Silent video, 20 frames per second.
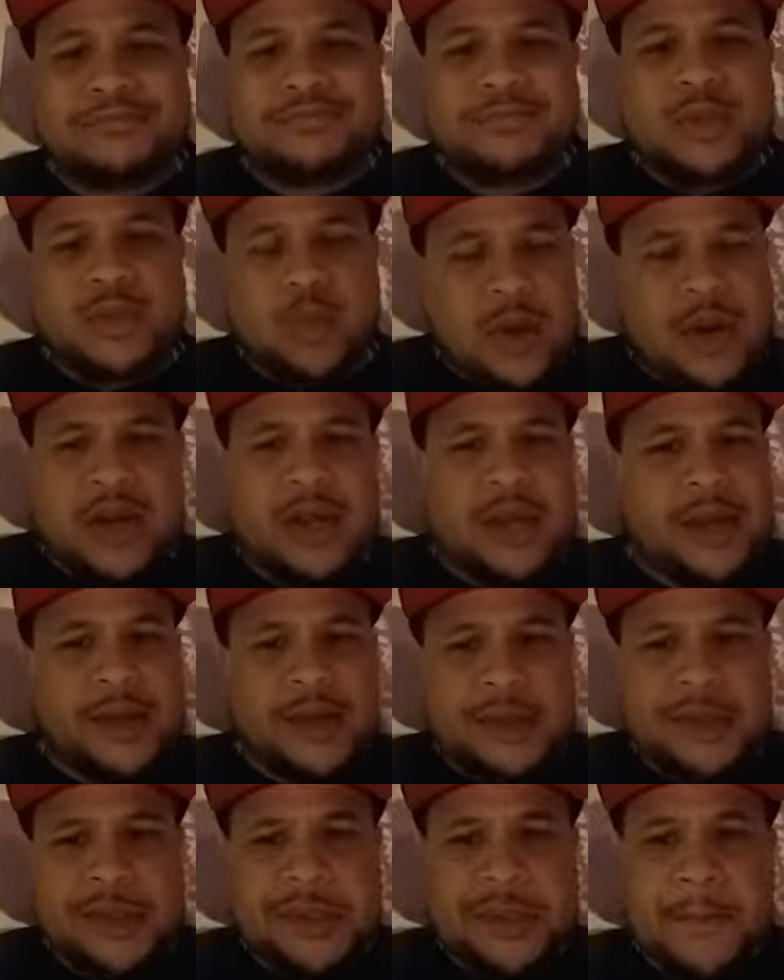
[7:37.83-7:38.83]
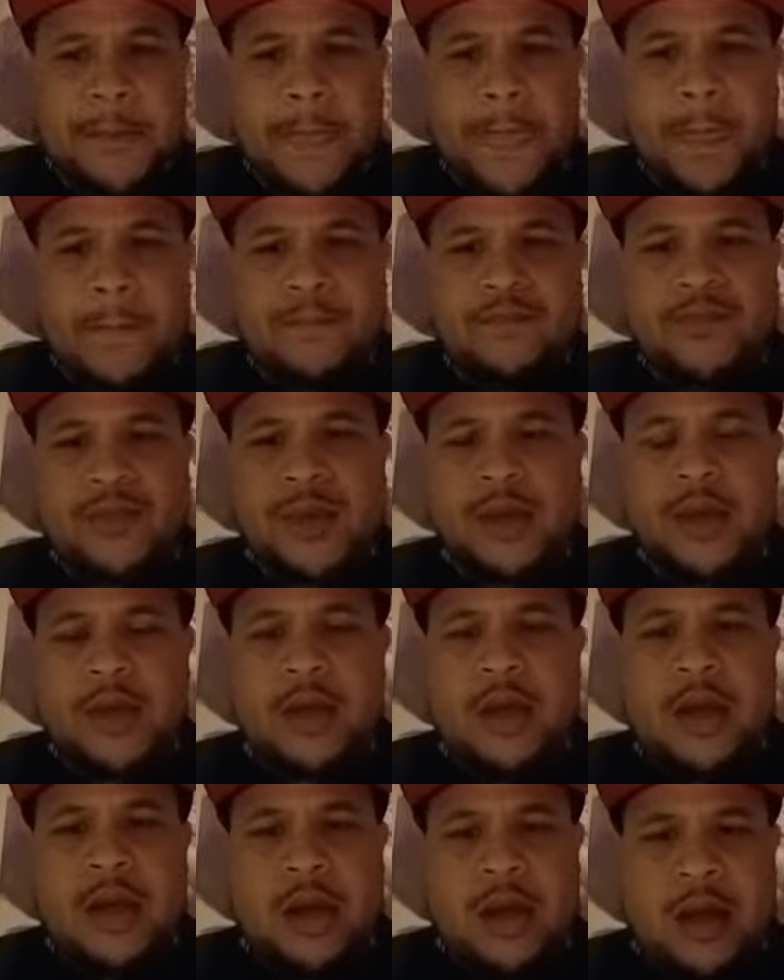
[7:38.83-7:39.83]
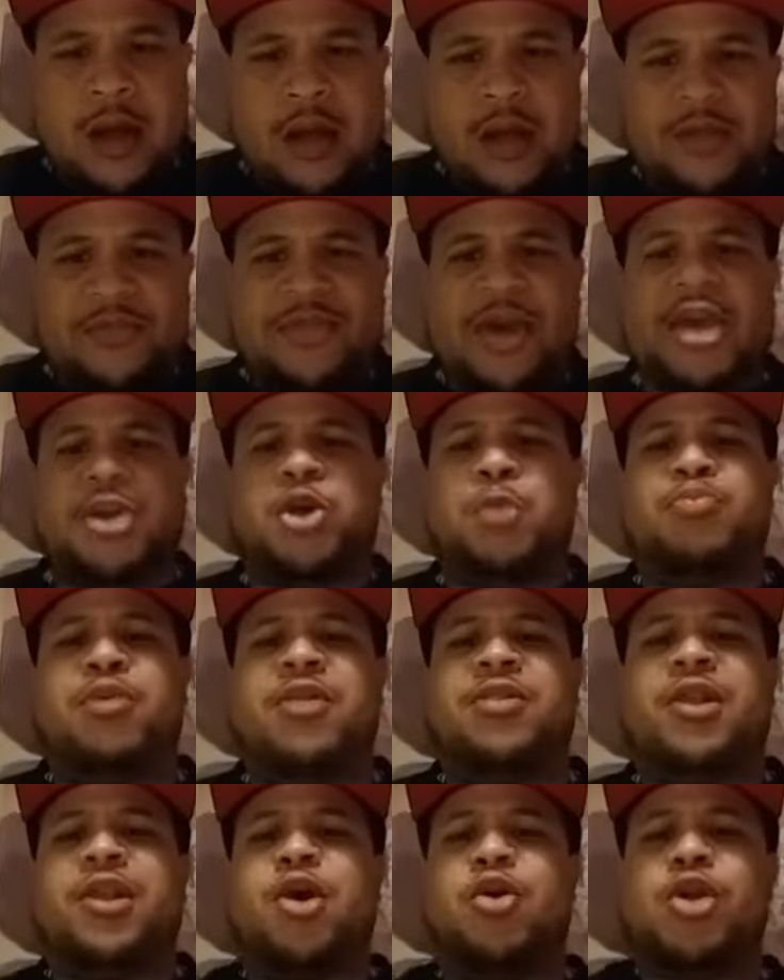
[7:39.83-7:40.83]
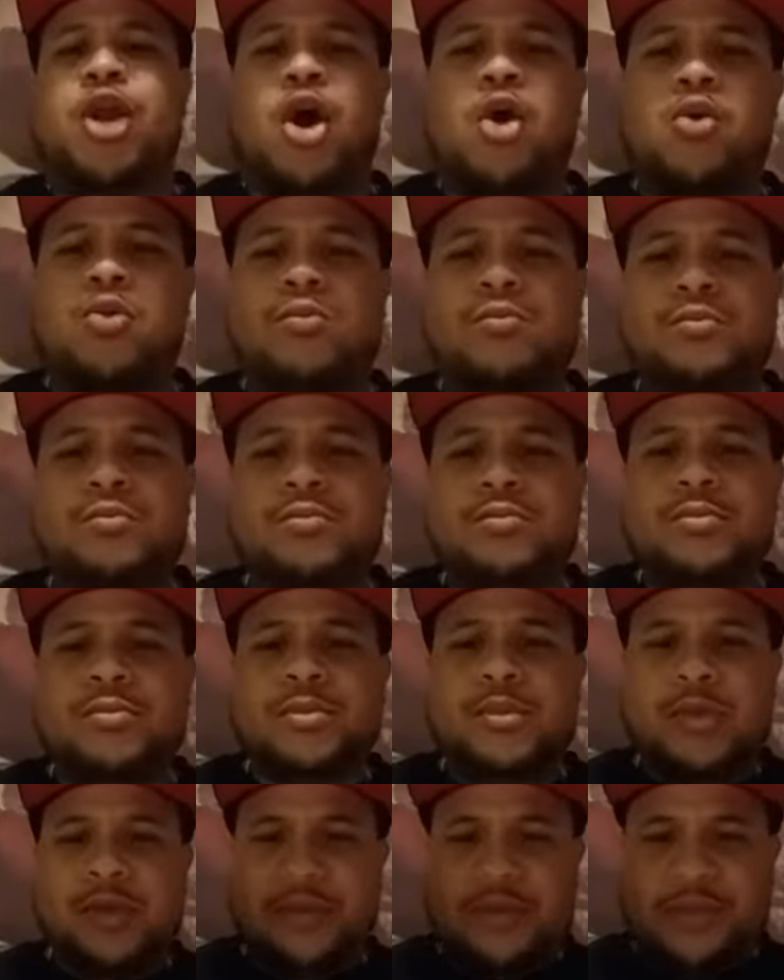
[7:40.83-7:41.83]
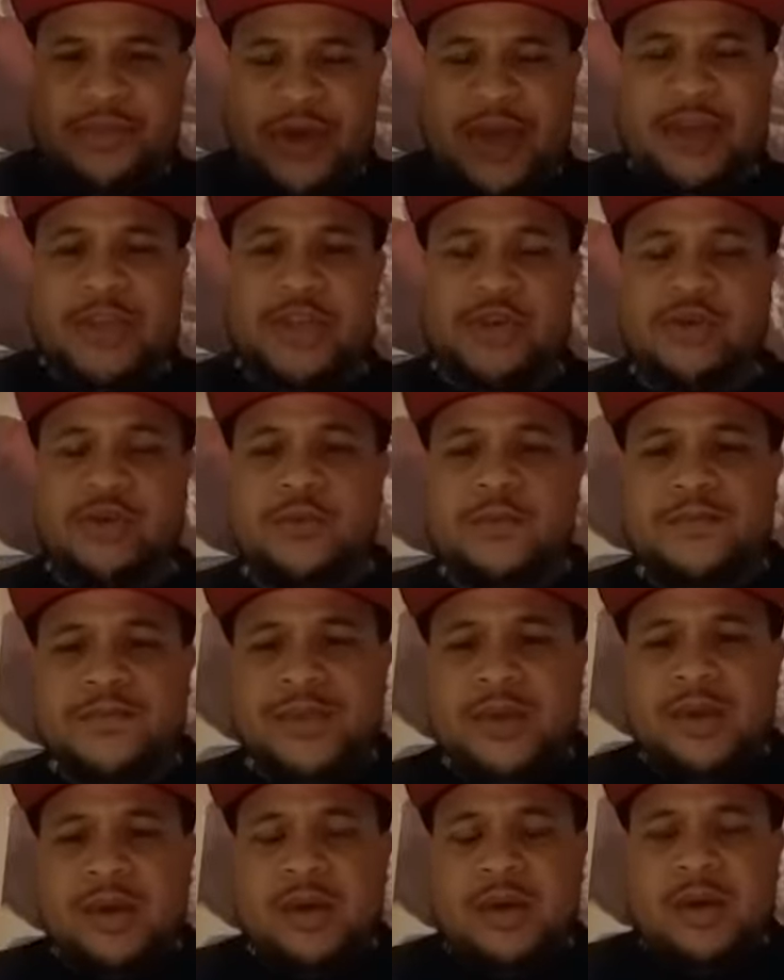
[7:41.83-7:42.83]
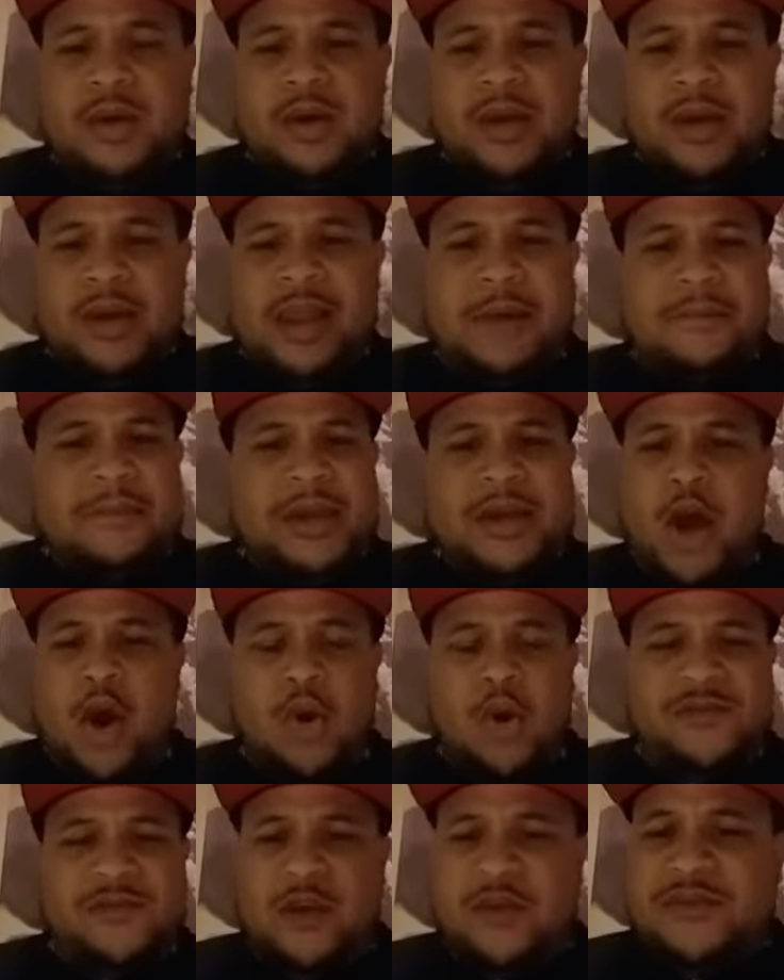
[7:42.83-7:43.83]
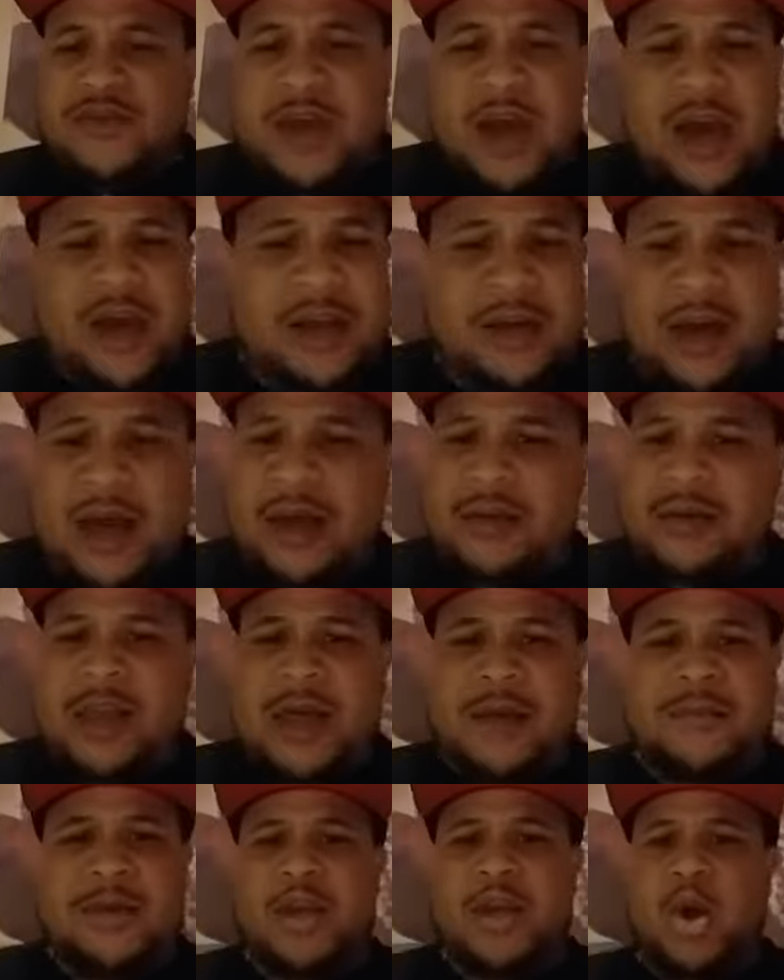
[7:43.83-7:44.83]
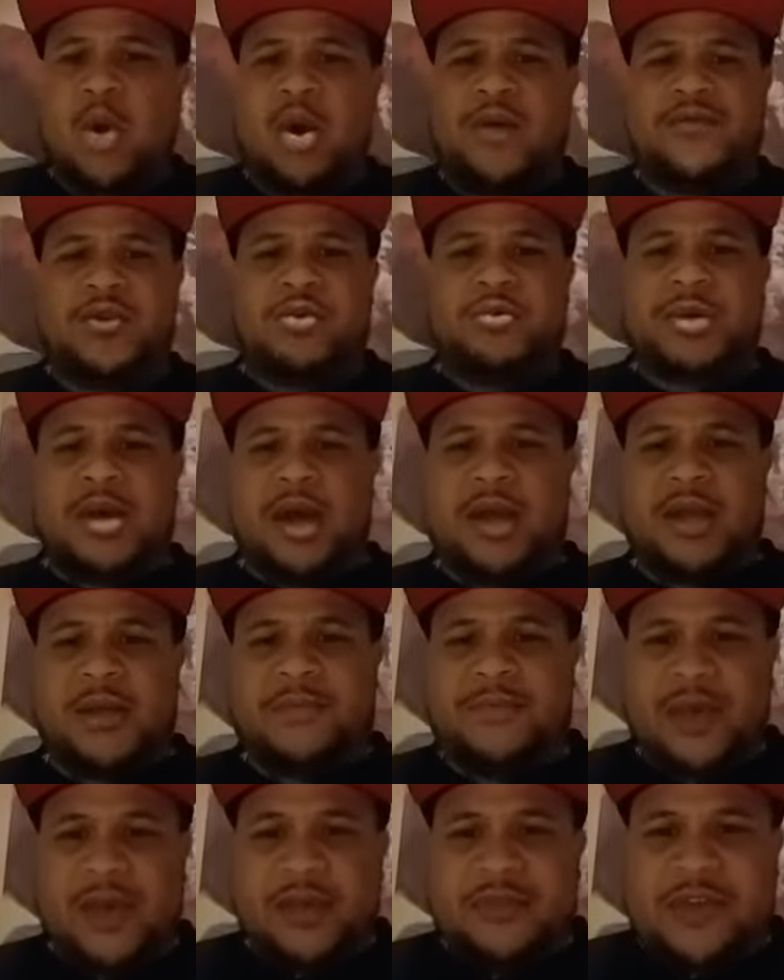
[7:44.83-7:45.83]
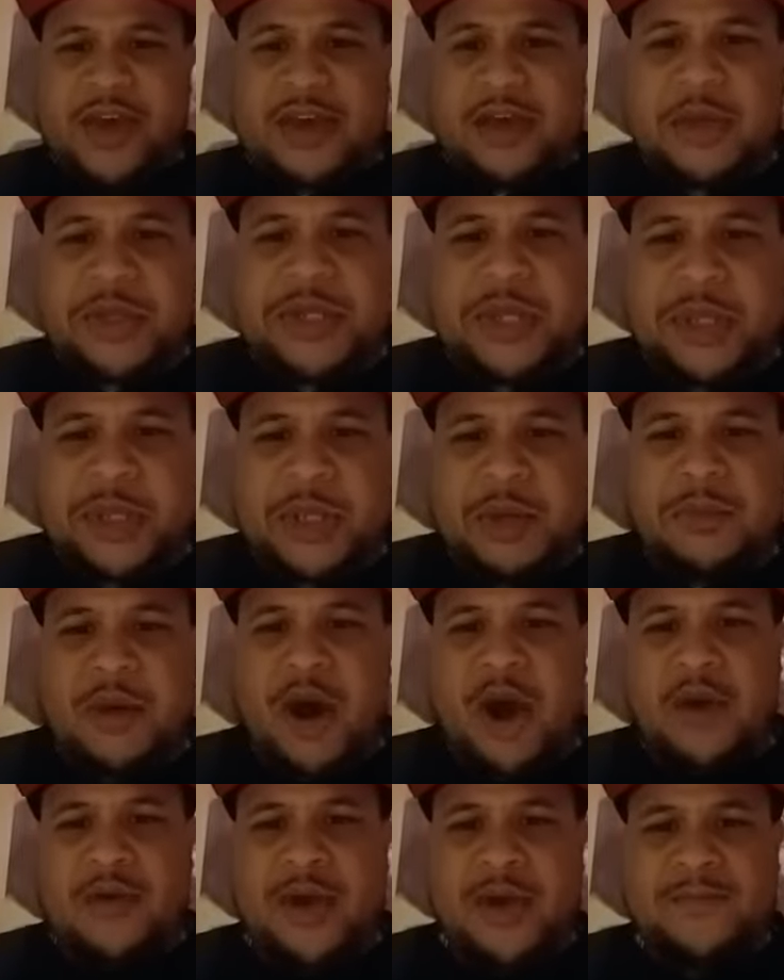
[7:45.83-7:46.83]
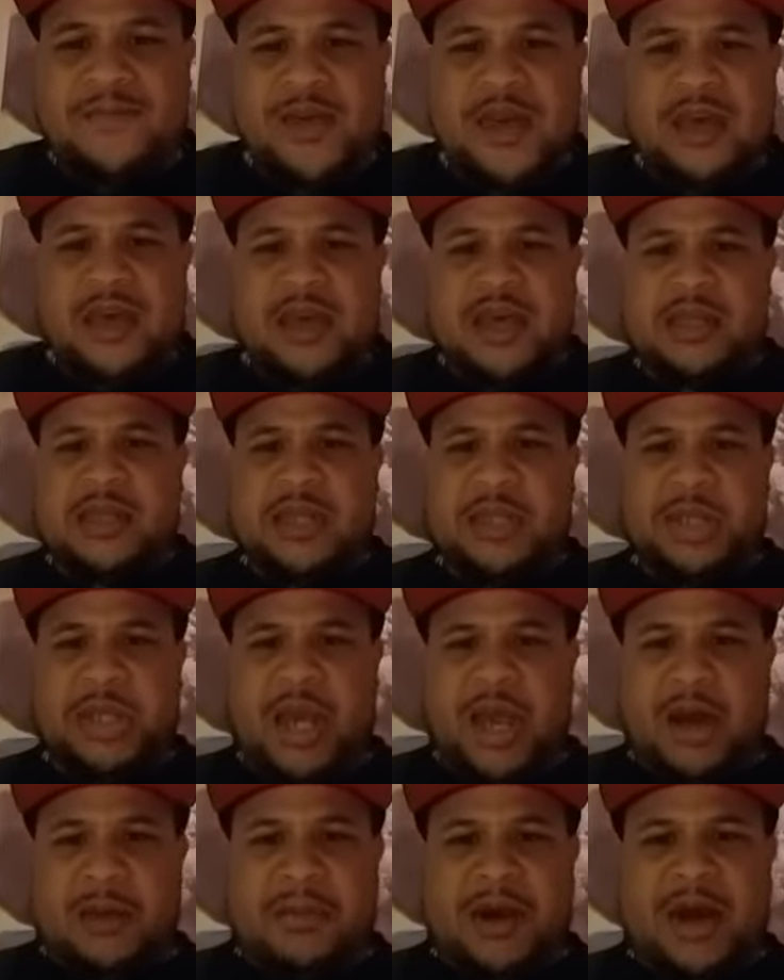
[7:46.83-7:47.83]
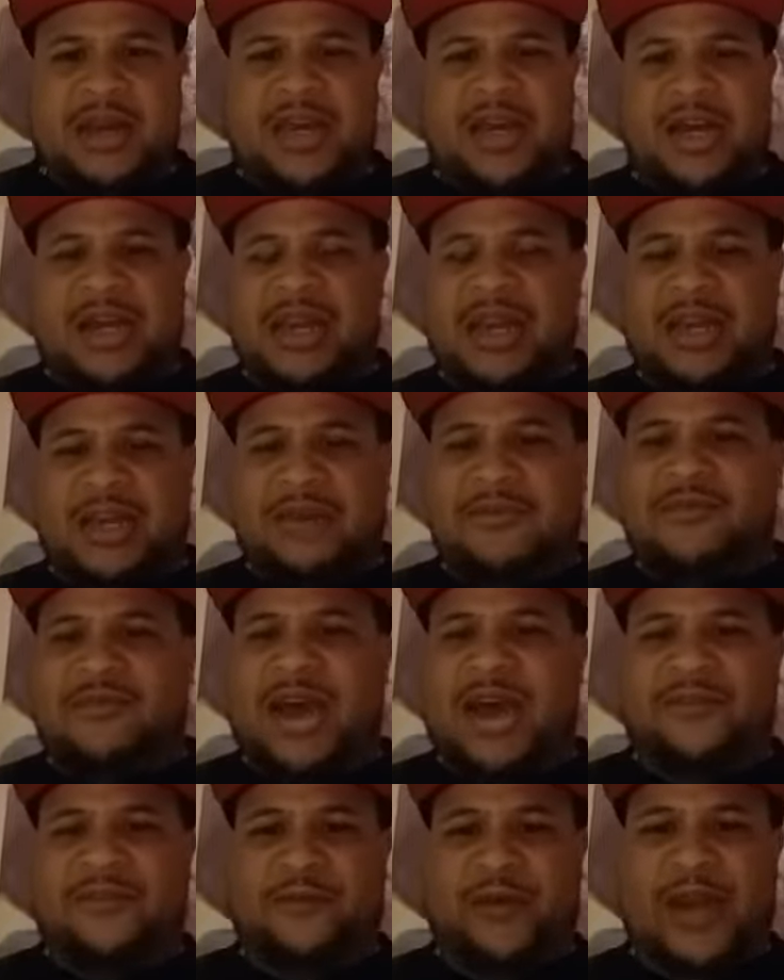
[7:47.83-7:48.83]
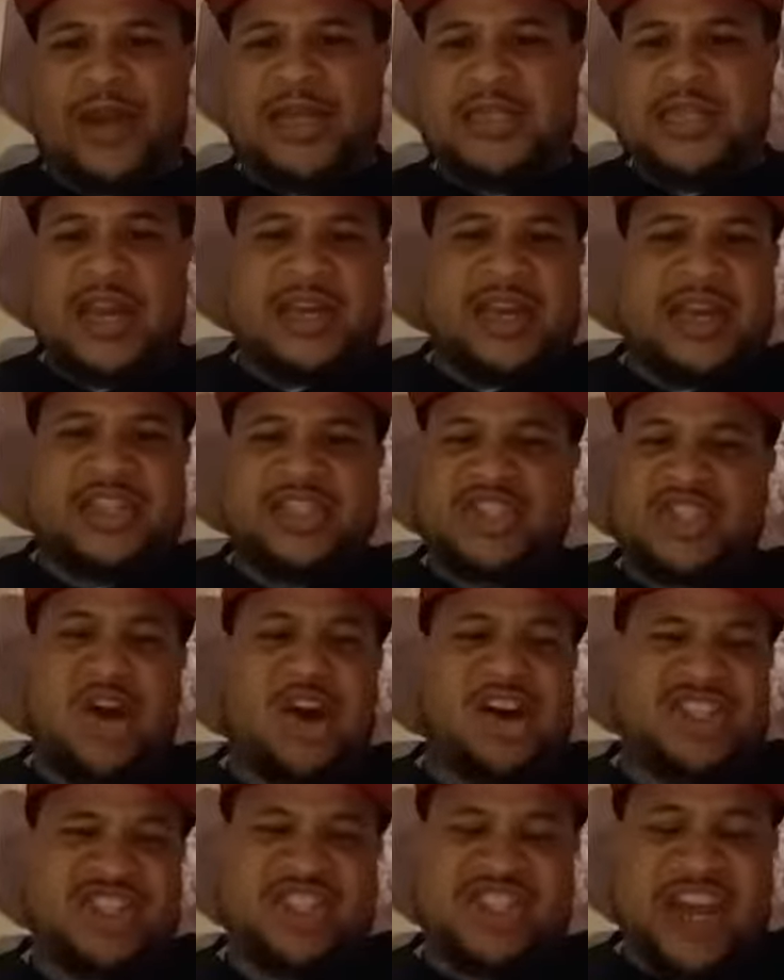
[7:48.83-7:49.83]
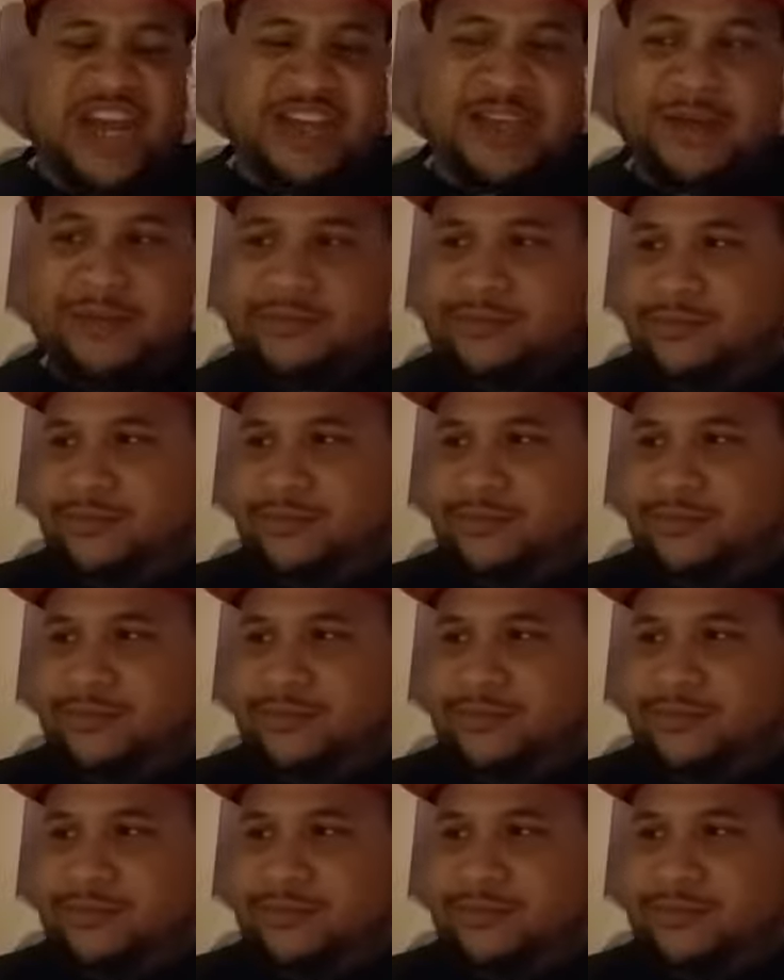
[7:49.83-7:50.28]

That's what it is. Thank you, Brother Lolo. Thank you. Let me know if you've done it. Thank you, Sister Shamari. Hit the share button and click invite friends and then start checking.